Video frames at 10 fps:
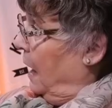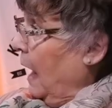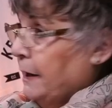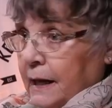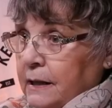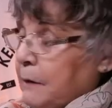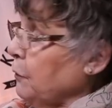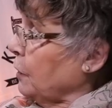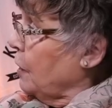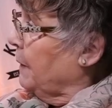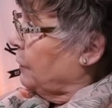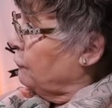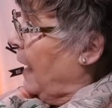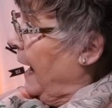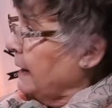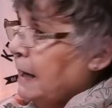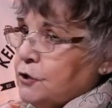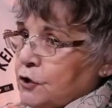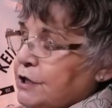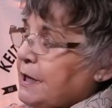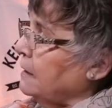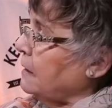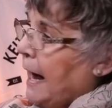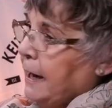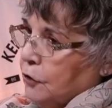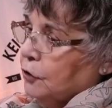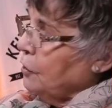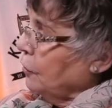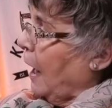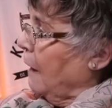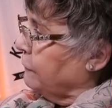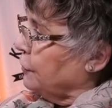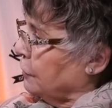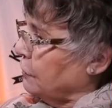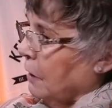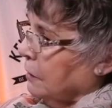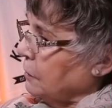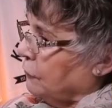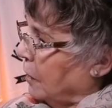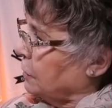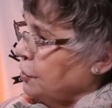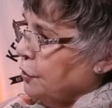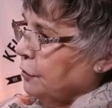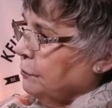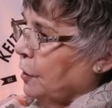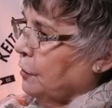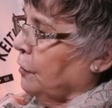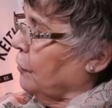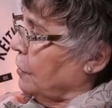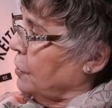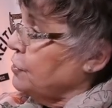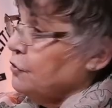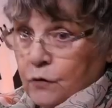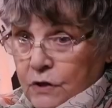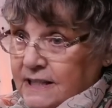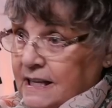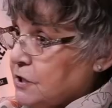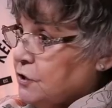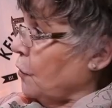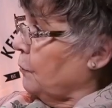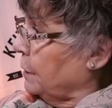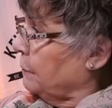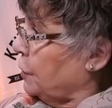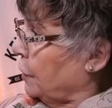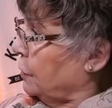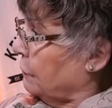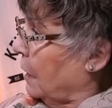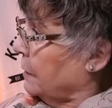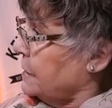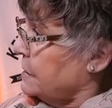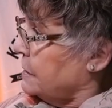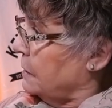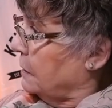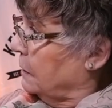And then they would have come in crying. I just said I couldn't look after her. Granda took him down to her house. So they still saw it when they were down to Granda's.